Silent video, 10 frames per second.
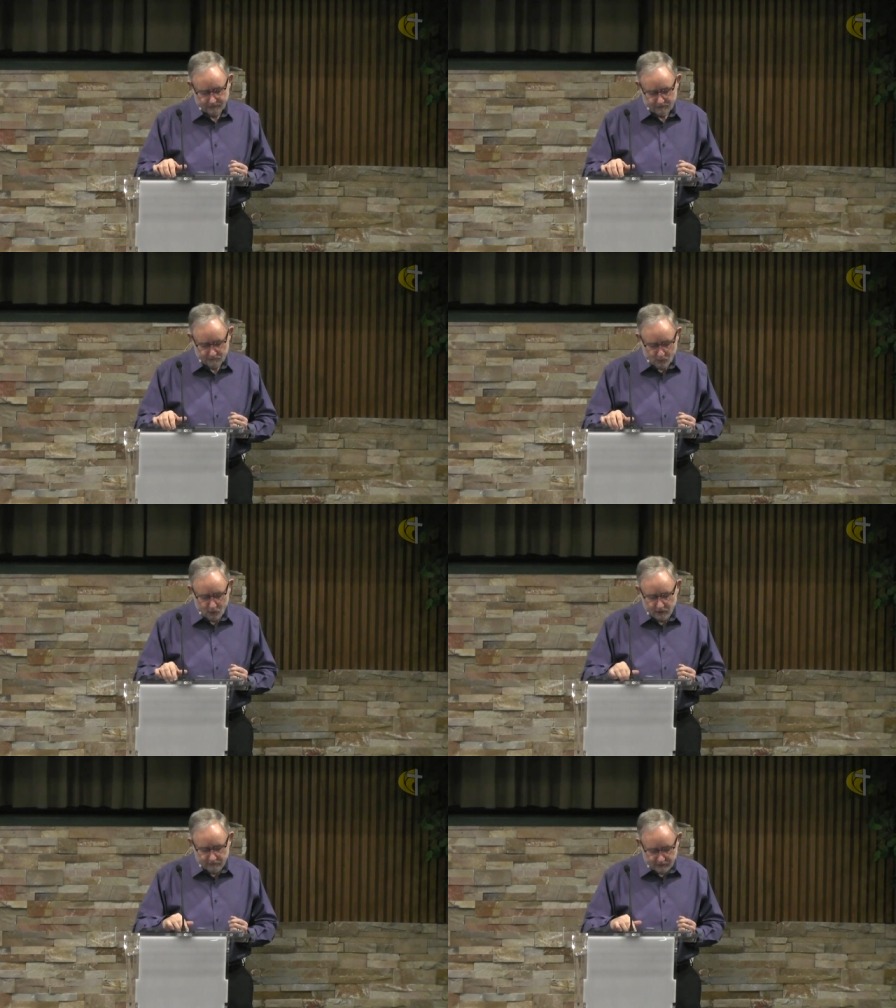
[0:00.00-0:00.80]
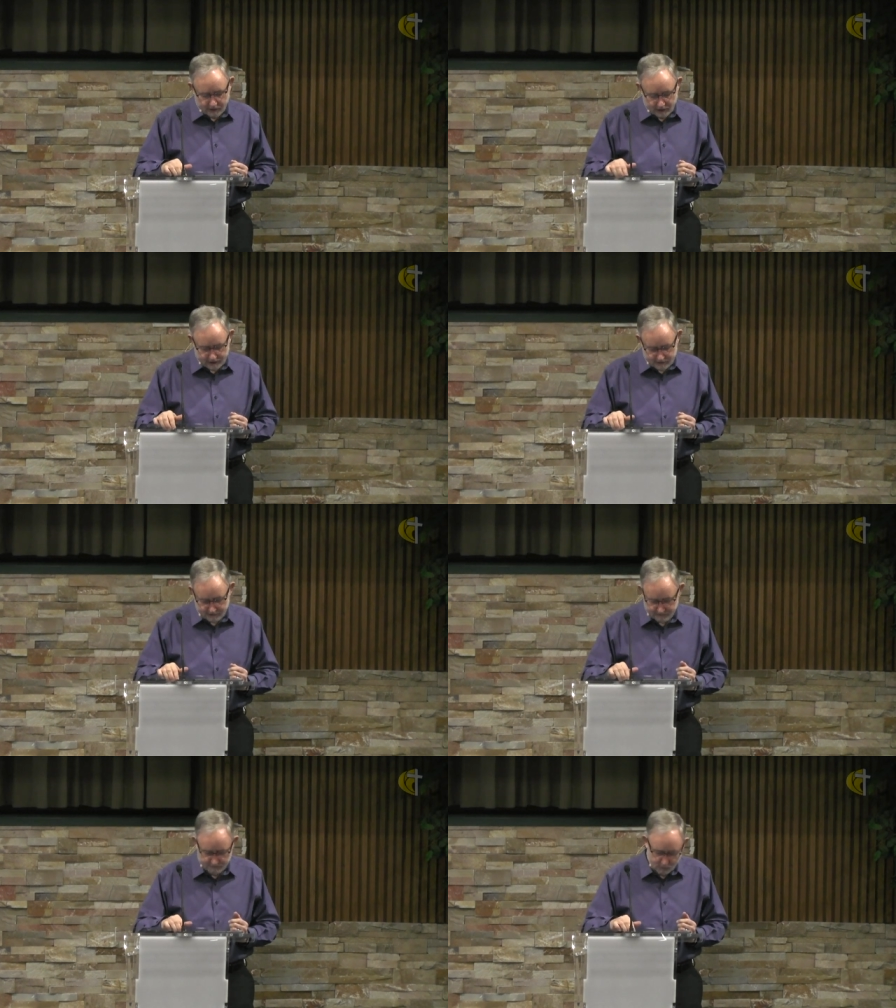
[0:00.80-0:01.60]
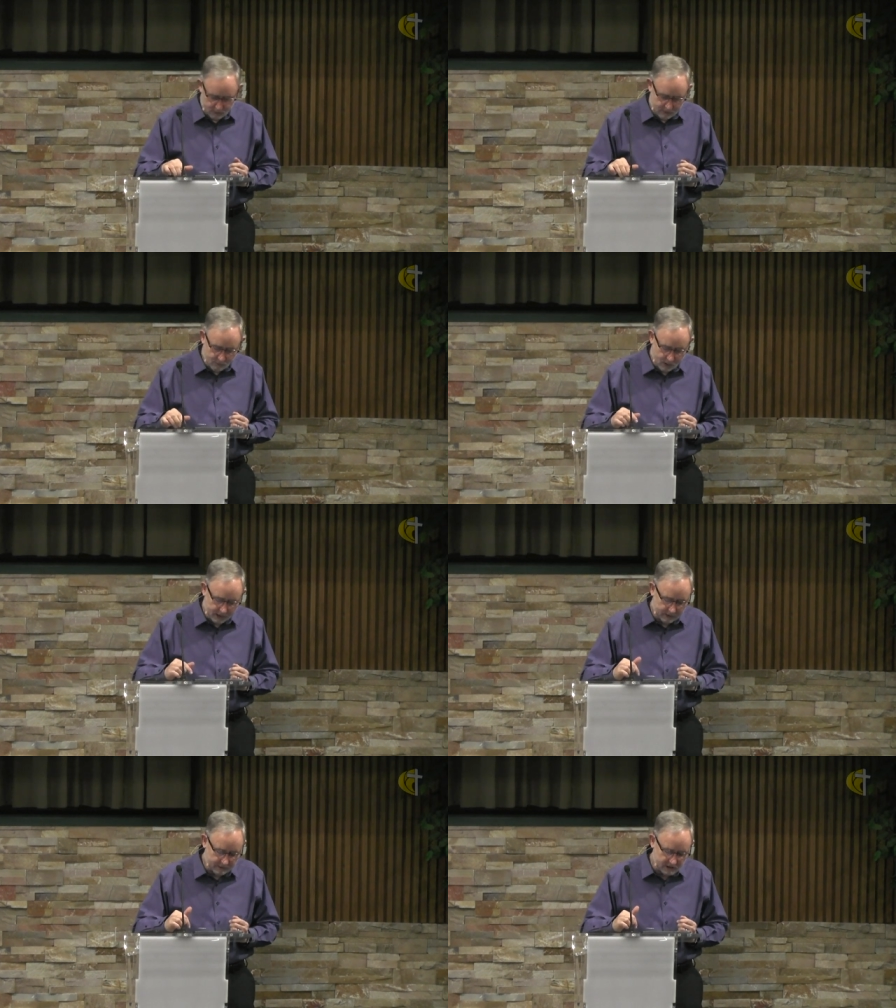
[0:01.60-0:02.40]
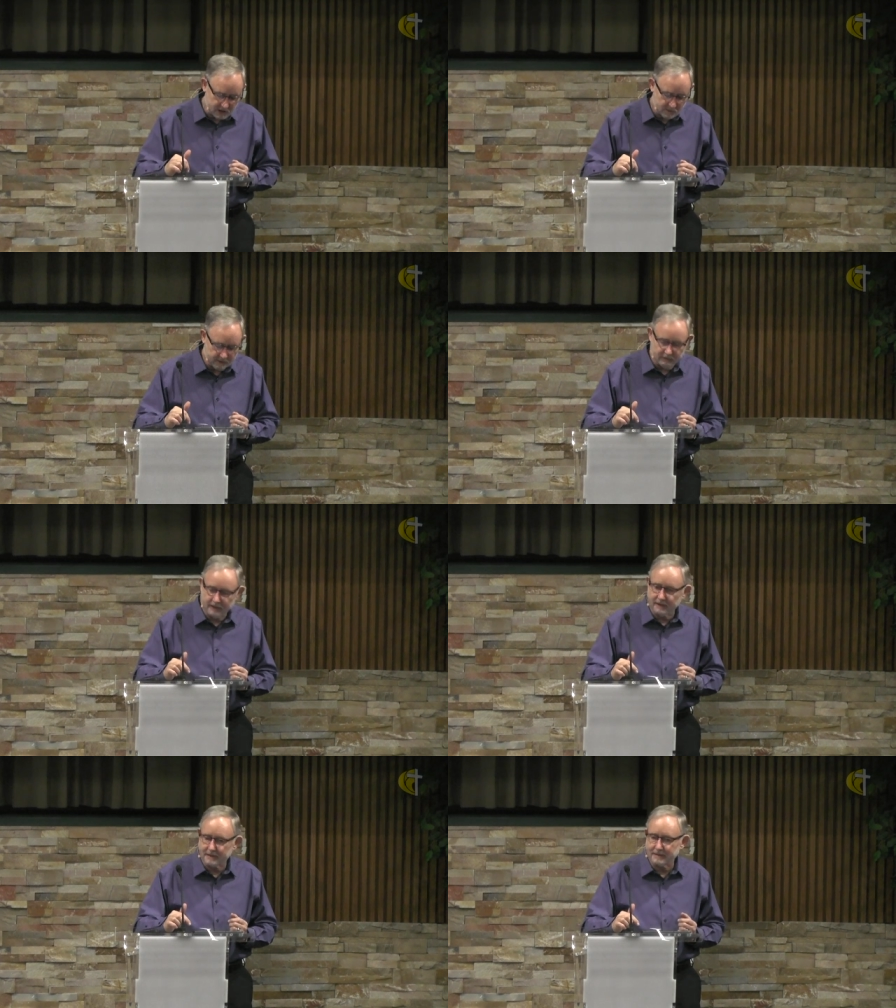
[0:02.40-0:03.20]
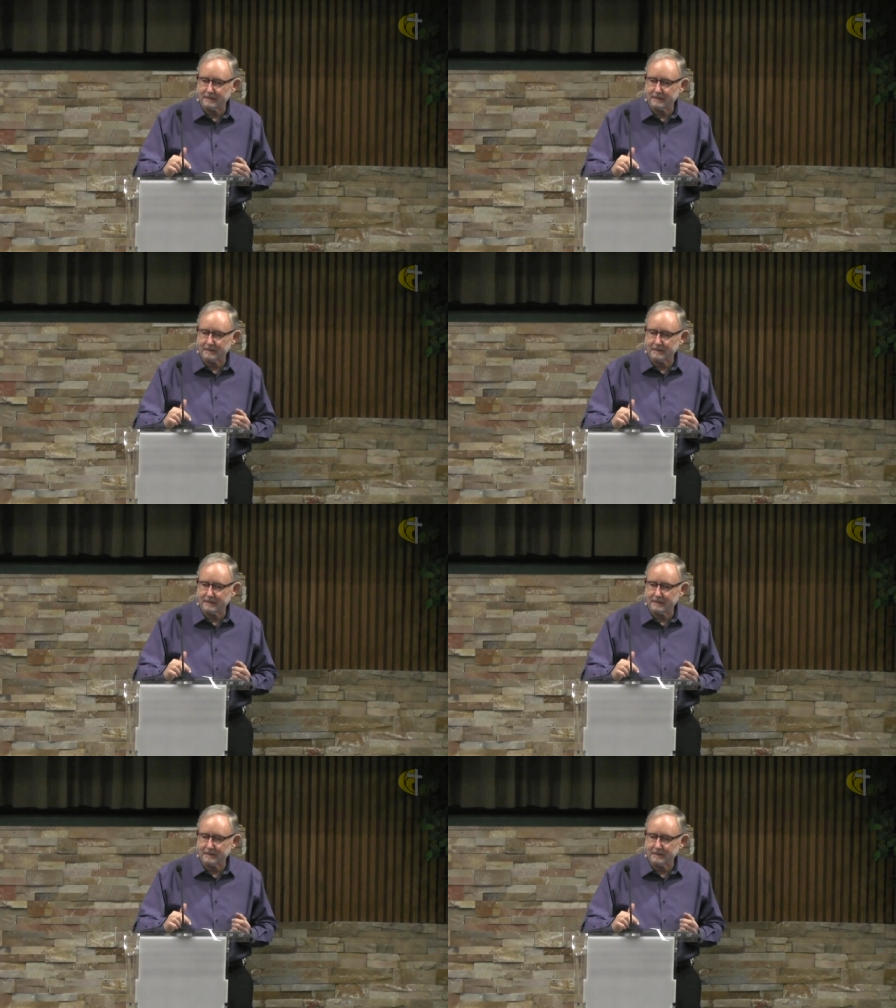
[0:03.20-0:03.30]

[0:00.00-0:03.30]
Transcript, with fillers: Born of God, born of water and spirit,